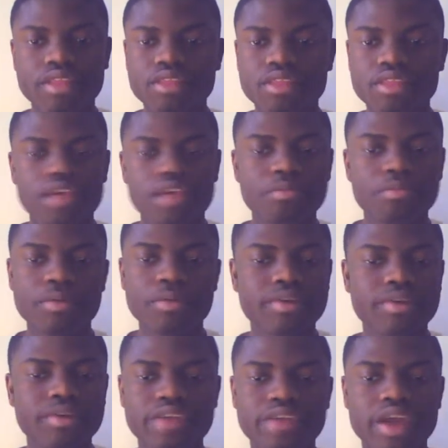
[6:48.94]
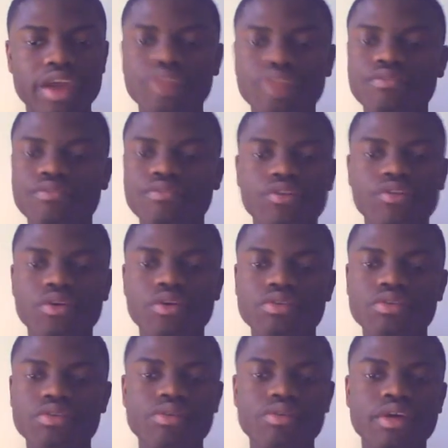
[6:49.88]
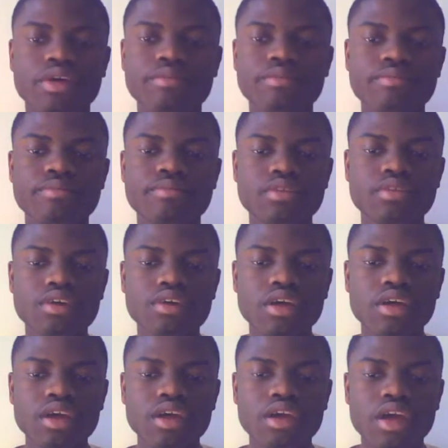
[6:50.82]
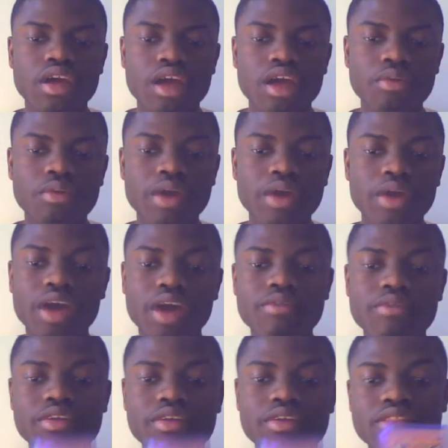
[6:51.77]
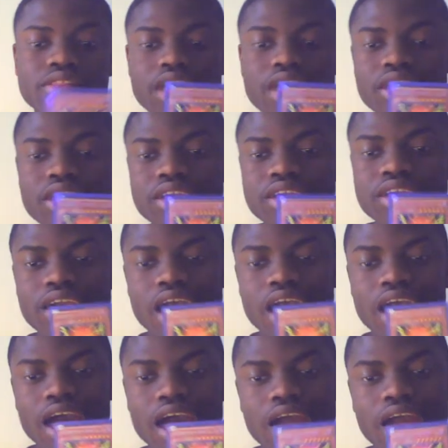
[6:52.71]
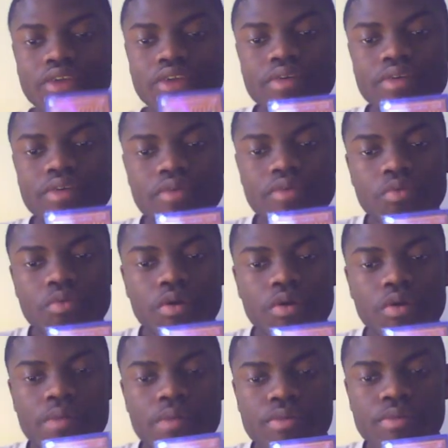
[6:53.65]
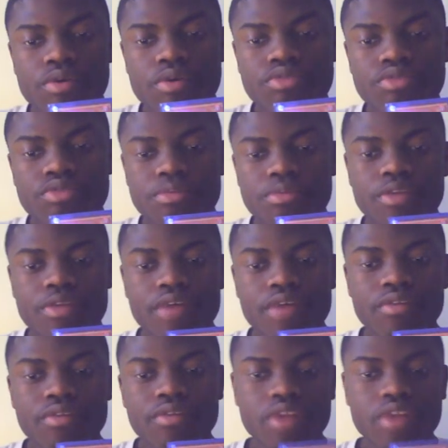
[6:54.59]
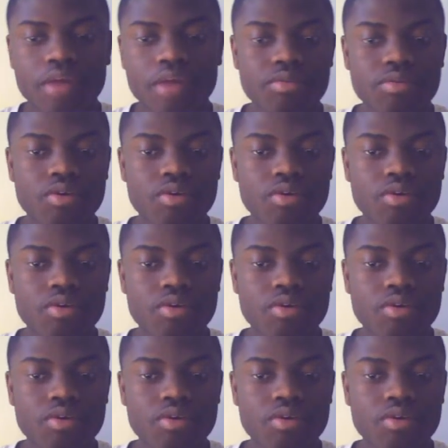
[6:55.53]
It's pretty much dead if you don't do that. And the way I run this deck, I don't even have to worry about Royal Tributes half the time.